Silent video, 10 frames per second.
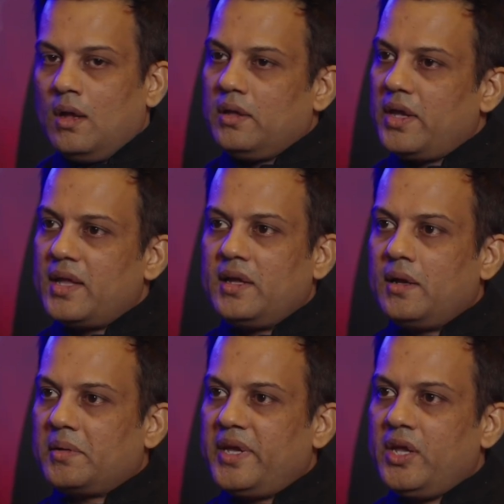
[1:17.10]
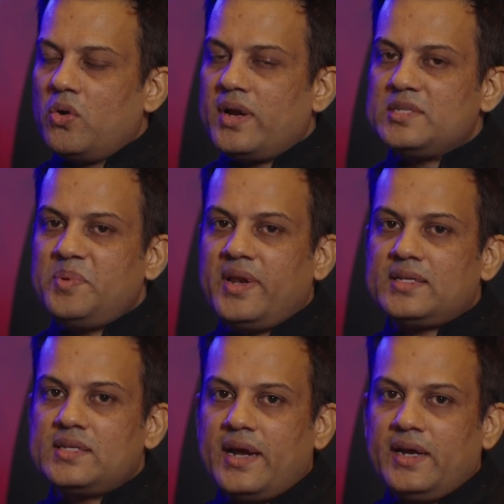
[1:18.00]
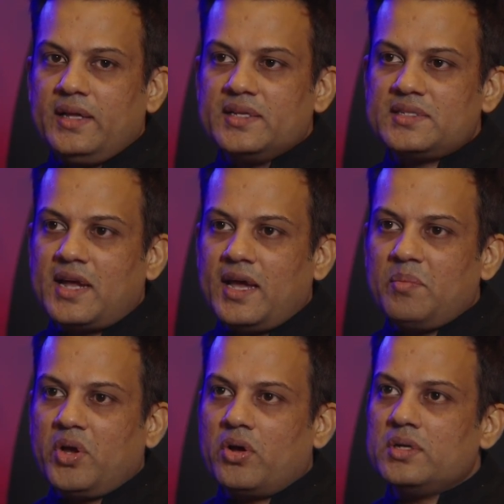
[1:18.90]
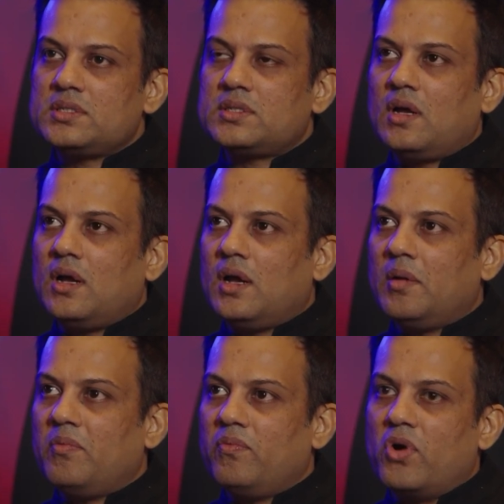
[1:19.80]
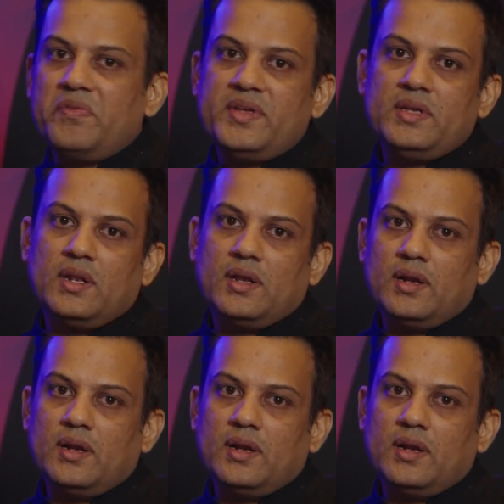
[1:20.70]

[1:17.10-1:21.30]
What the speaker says: Yeah, the keynote has been exciting this time because what we